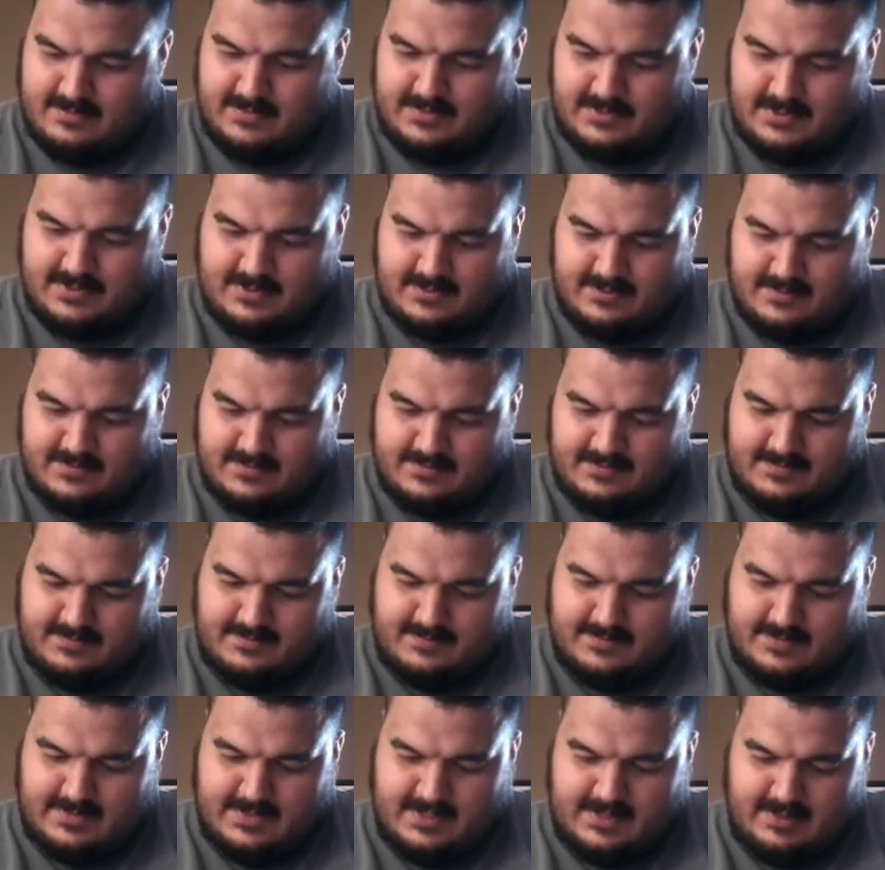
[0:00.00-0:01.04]
So
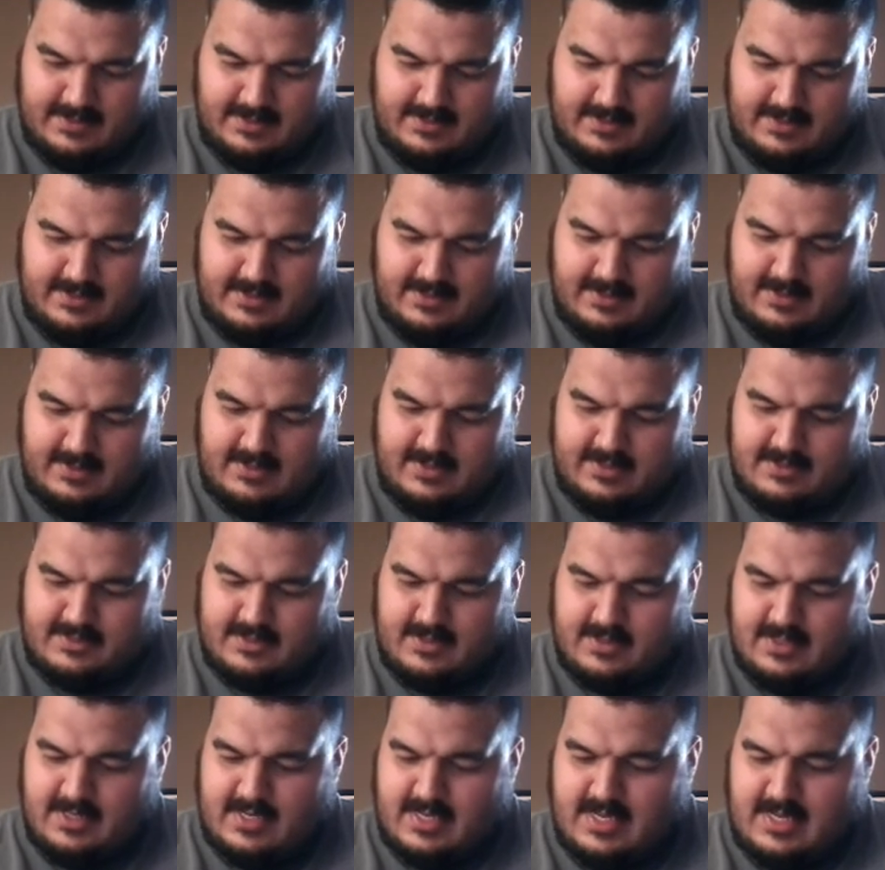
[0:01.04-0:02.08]
that's
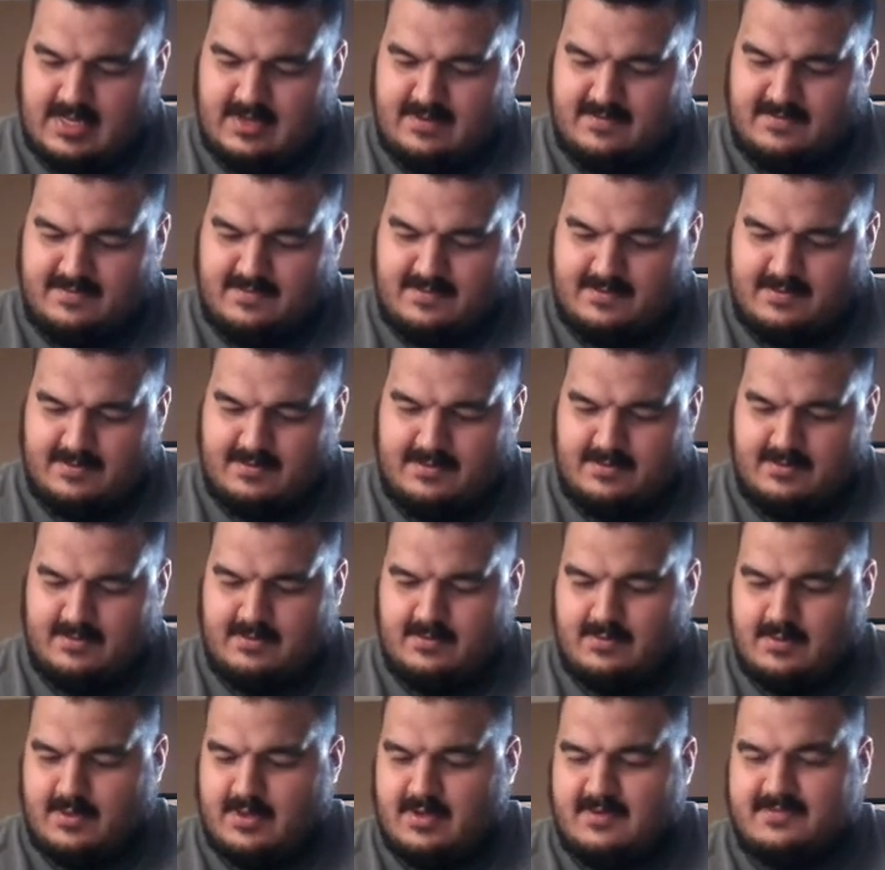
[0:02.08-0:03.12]
all I have.
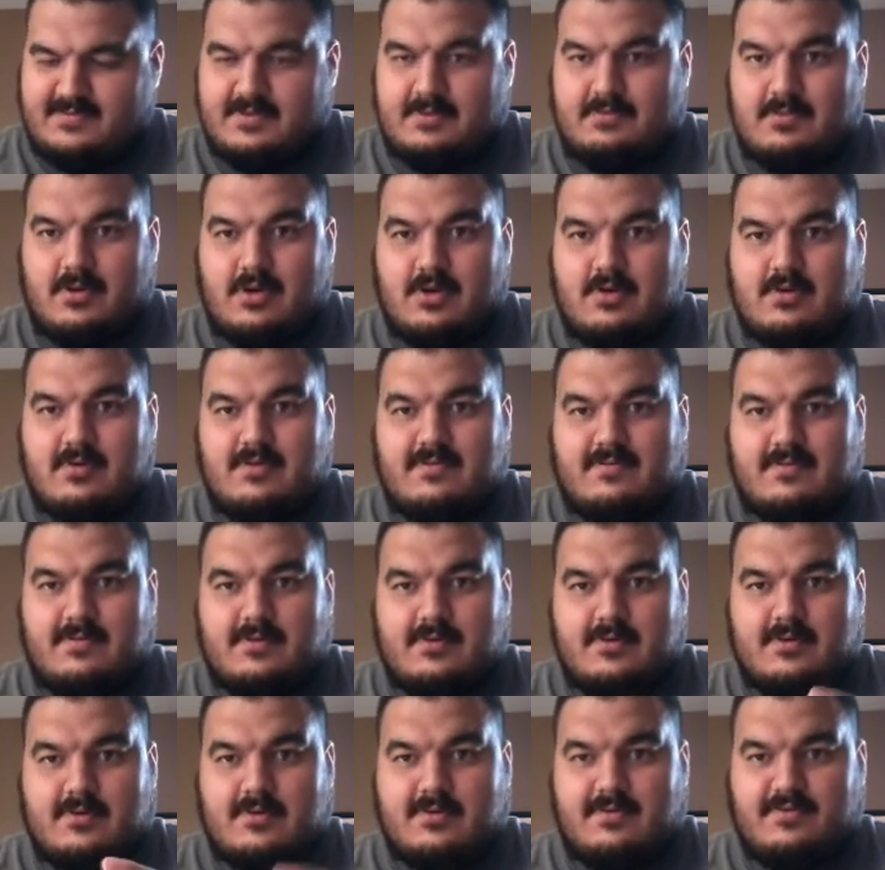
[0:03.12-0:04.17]
We're off tomorrow
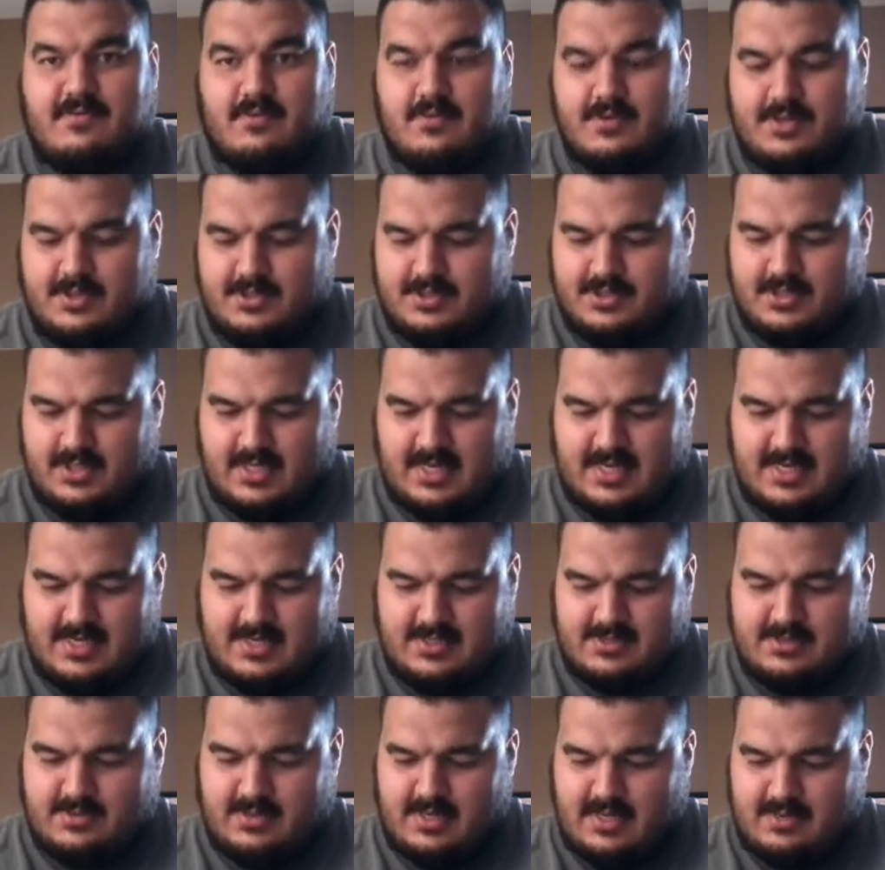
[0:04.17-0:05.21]
for the 4th of July,
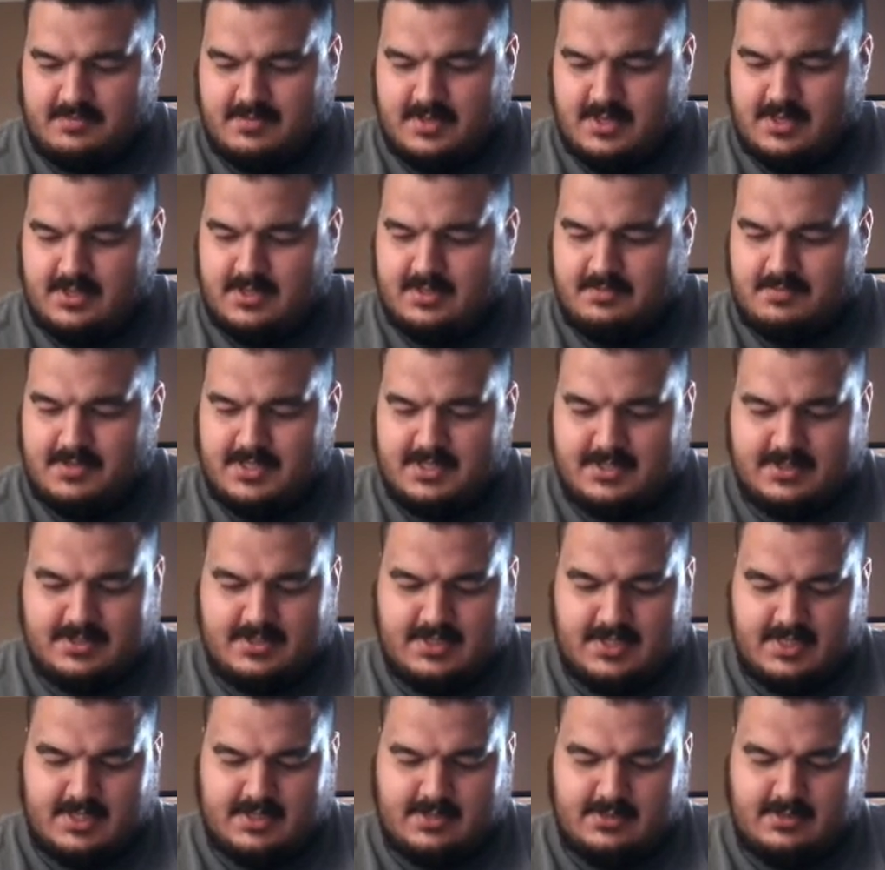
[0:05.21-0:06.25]
so happy Independence
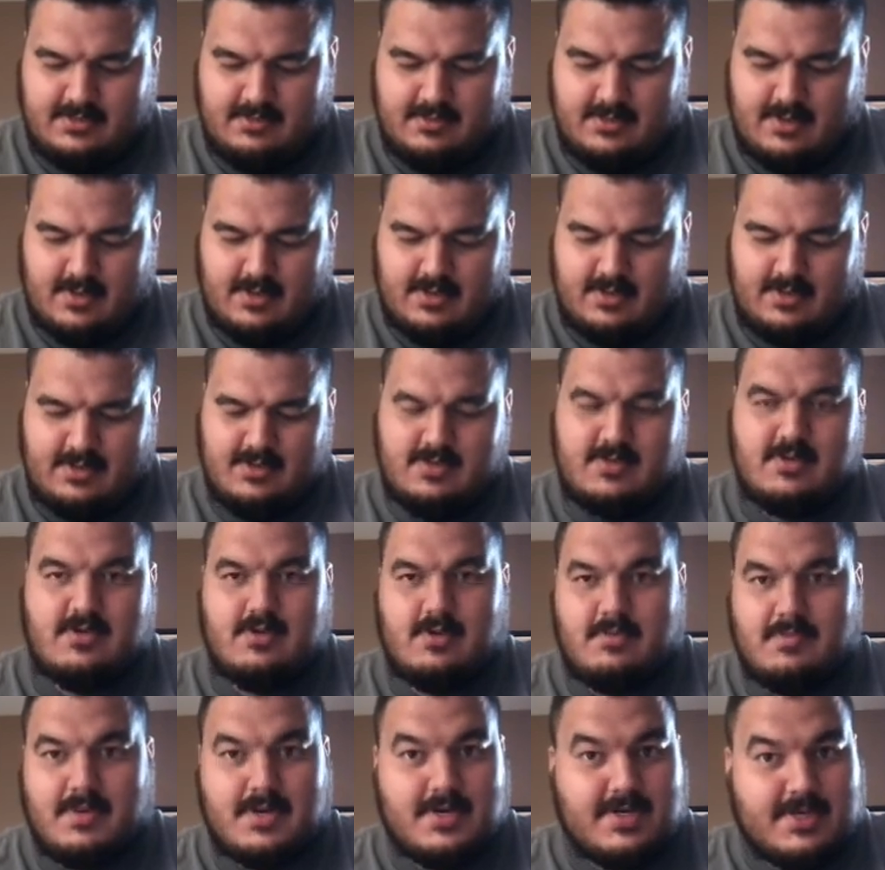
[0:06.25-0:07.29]
Day to all
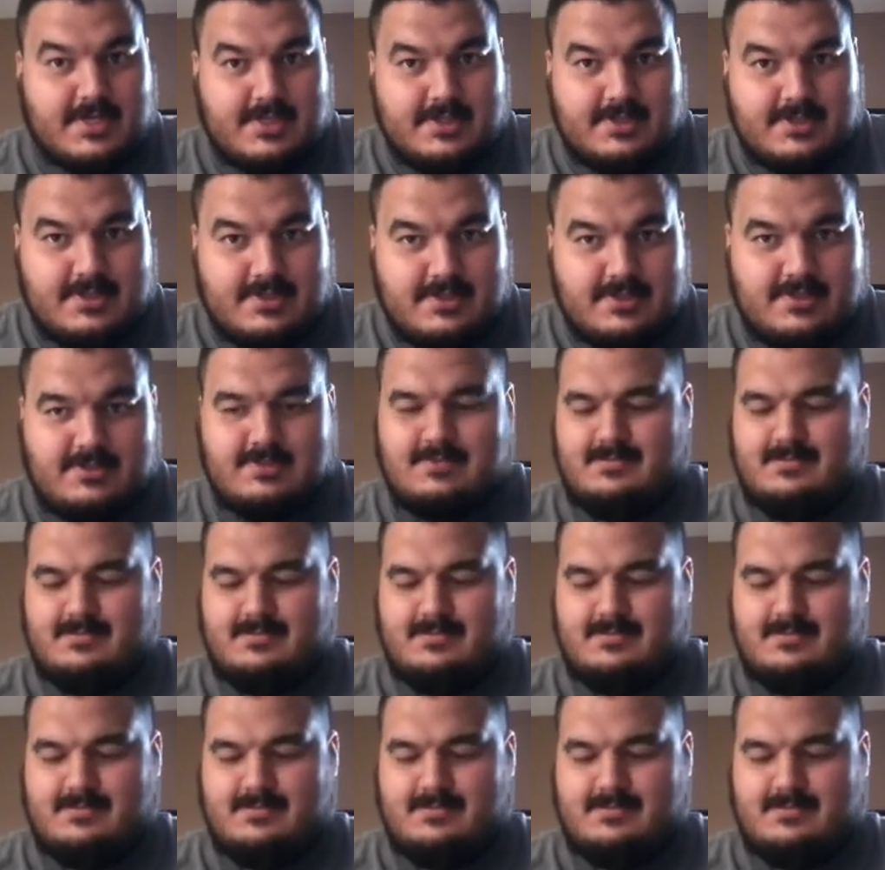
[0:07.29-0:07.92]
Americans.